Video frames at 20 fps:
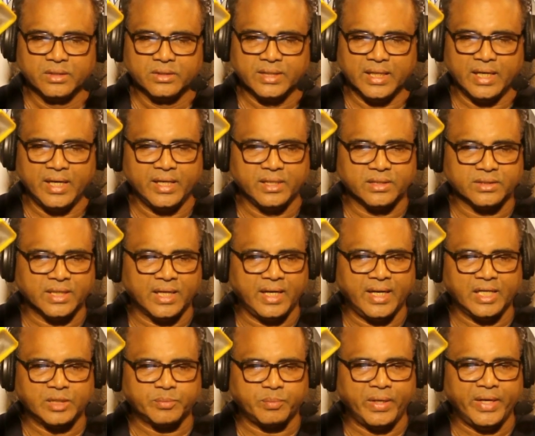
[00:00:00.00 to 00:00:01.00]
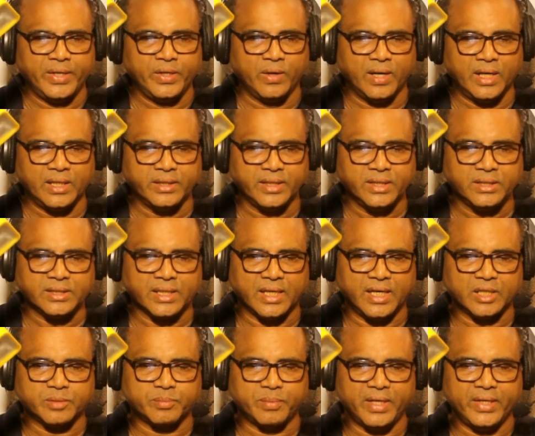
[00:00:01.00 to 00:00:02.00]
Shall I, shall I explain you all this?
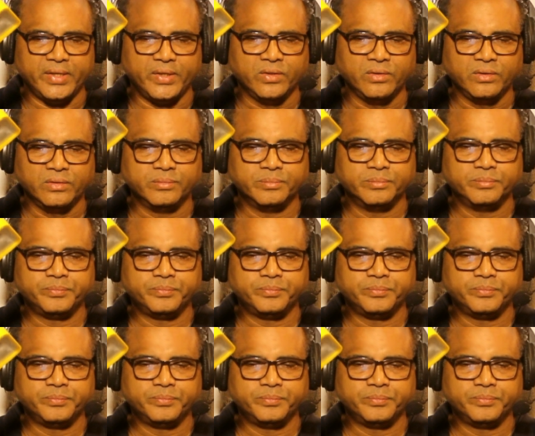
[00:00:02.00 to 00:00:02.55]
Shall I explain you?